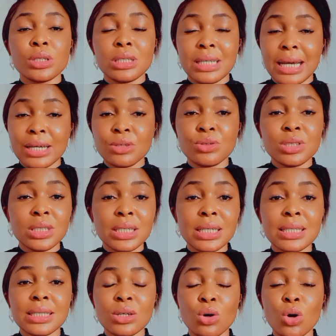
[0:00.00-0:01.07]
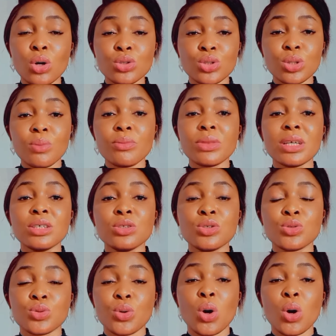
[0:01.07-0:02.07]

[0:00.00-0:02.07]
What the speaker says: Now you need something to